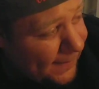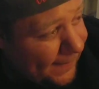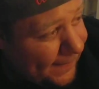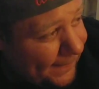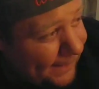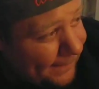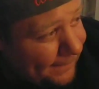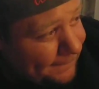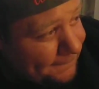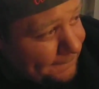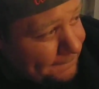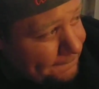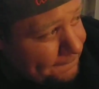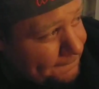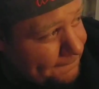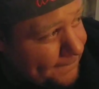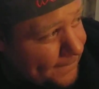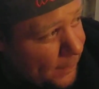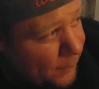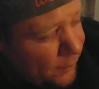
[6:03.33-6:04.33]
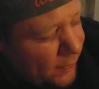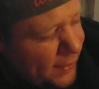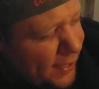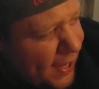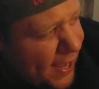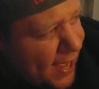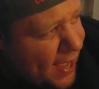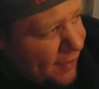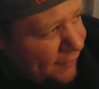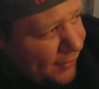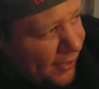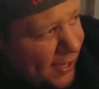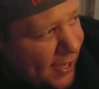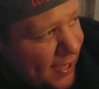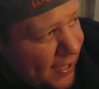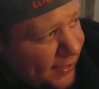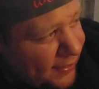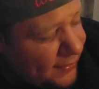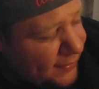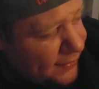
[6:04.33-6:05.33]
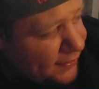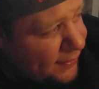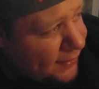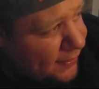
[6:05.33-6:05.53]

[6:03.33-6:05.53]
what did I have? I had,